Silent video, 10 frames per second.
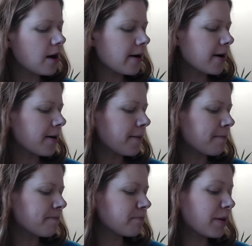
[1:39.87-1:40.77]

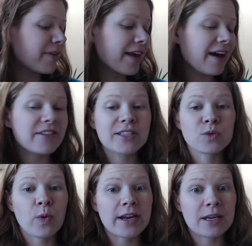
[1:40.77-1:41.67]
Um, maybe they have a
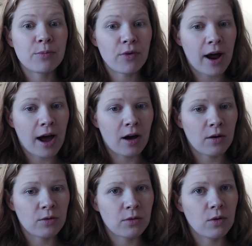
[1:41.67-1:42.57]
sweaty
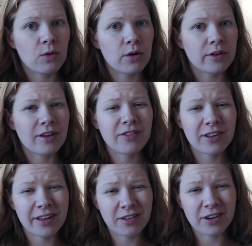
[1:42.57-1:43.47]
brow or they
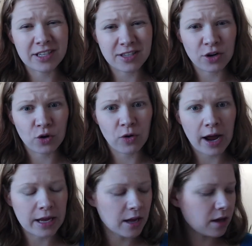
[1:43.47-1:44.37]
feel like they're going to start
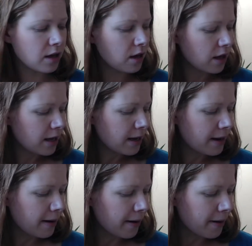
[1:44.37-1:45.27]
crying.
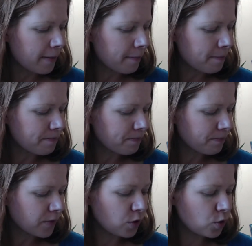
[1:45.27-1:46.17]
Um,
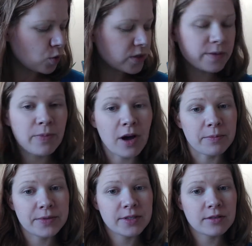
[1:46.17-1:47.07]

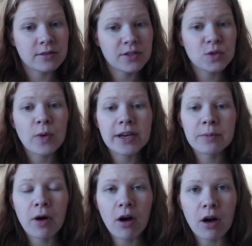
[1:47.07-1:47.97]
goosebumps,
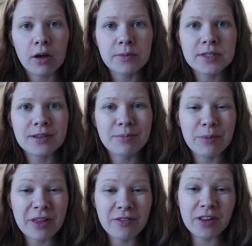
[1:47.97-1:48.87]
sweaty palms.
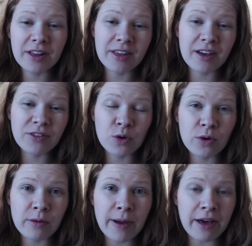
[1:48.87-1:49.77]
Maybe they feel like they have to go
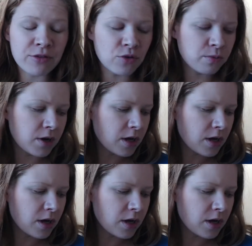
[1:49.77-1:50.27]
to the bathroom.